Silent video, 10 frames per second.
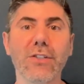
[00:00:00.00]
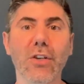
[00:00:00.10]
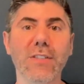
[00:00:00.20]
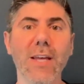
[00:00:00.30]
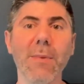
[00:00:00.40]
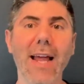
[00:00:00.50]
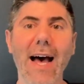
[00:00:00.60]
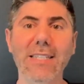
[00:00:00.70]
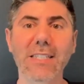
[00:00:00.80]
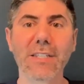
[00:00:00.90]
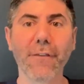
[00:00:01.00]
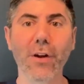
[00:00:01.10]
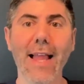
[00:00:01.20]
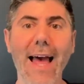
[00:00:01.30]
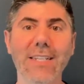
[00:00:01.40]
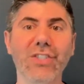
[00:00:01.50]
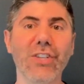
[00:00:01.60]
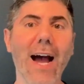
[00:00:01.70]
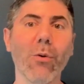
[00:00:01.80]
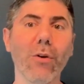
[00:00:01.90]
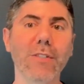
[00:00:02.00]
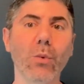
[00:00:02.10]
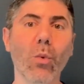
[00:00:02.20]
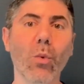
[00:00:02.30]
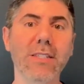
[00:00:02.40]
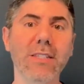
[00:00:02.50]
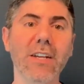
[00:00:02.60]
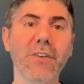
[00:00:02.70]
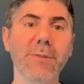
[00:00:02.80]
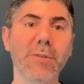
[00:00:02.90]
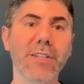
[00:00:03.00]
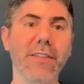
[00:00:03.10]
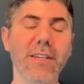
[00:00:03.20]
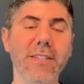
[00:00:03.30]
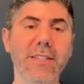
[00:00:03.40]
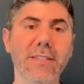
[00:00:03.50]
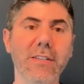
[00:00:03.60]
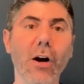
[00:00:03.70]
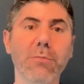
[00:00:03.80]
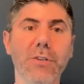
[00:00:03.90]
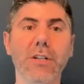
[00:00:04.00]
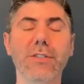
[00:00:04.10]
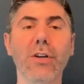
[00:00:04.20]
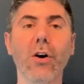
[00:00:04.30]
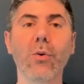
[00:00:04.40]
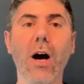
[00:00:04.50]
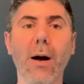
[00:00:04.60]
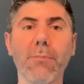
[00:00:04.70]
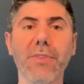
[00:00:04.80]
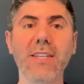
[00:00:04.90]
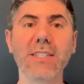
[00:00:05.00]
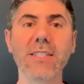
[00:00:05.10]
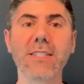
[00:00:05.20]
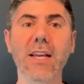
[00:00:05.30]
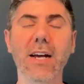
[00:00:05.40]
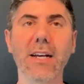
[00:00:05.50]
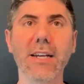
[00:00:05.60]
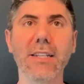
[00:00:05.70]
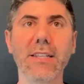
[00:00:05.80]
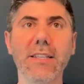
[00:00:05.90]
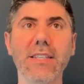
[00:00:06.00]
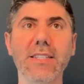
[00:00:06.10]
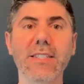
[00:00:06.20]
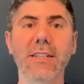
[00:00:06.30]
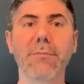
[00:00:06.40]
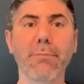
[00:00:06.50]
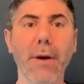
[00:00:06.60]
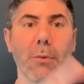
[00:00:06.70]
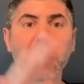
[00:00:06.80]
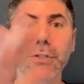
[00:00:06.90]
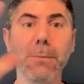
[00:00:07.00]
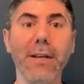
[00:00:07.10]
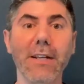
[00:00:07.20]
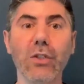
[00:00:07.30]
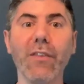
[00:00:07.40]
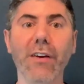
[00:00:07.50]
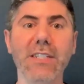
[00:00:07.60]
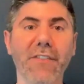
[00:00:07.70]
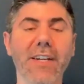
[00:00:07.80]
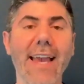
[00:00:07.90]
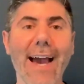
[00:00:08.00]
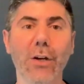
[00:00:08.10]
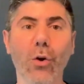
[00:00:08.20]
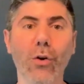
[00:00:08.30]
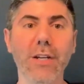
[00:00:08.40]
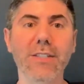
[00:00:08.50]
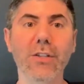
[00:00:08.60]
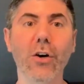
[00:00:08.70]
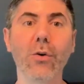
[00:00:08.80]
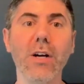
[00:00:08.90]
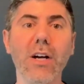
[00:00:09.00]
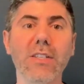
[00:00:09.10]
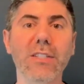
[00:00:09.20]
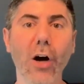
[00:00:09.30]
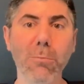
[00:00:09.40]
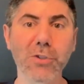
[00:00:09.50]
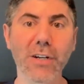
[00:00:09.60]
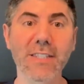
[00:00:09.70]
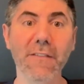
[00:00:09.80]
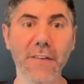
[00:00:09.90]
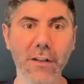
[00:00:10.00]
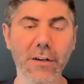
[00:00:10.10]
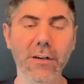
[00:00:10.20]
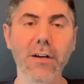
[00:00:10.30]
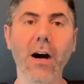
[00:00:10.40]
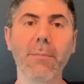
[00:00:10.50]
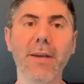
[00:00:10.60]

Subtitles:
So someone asked, for lax jowls, what is the difference between this and Sculptra? So this is I want to put it in 2 very different categories. So Sculptra is a filler.